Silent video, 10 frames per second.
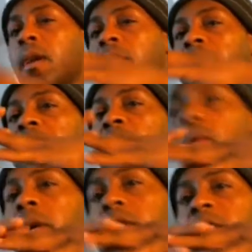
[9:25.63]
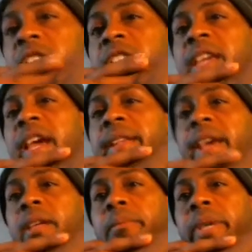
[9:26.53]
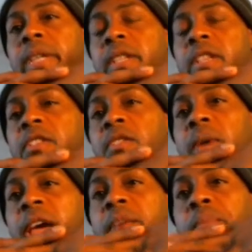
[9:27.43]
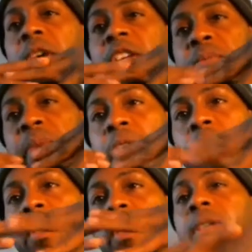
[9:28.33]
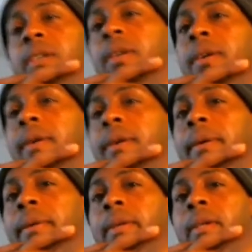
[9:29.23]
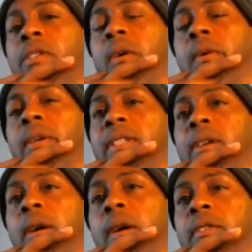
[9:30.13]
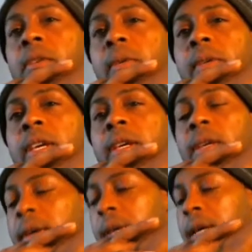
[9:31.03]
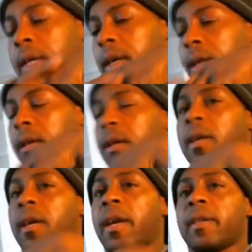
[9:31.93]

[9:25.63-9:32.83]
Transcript: you want to sustain that abundance to have prosperity. So that's also key. And